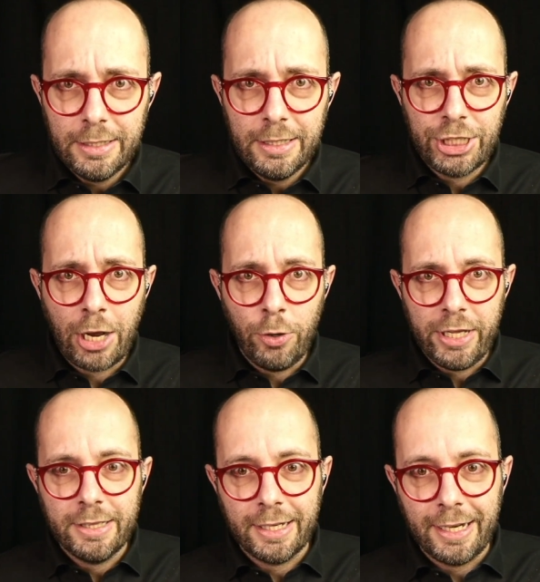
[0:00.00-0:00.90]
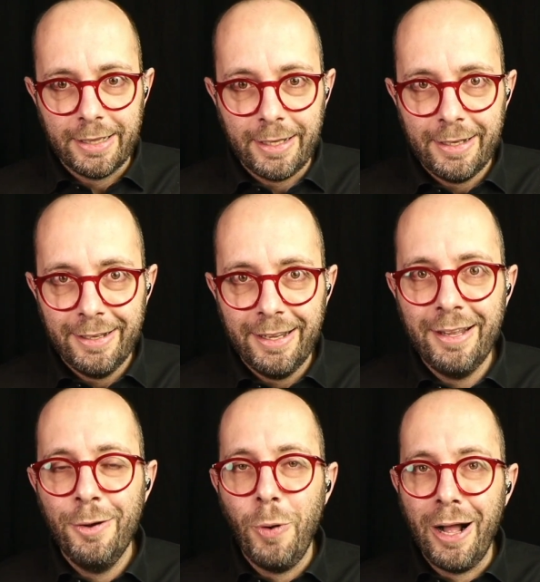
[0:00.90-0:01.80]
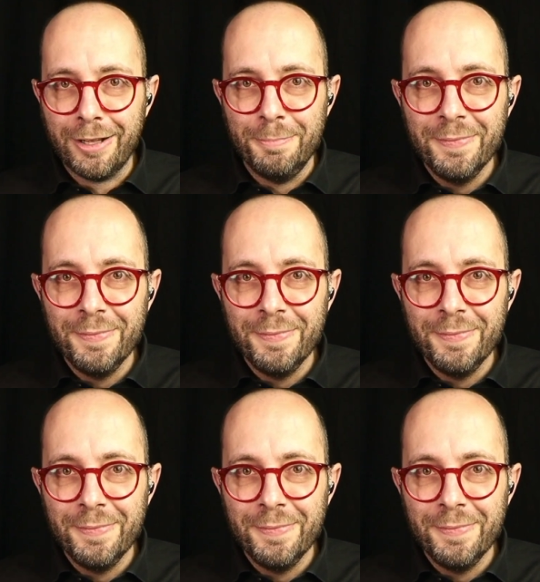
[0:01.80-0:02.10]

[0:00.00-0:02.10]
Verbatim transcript: Ciao, Internet. Welcome.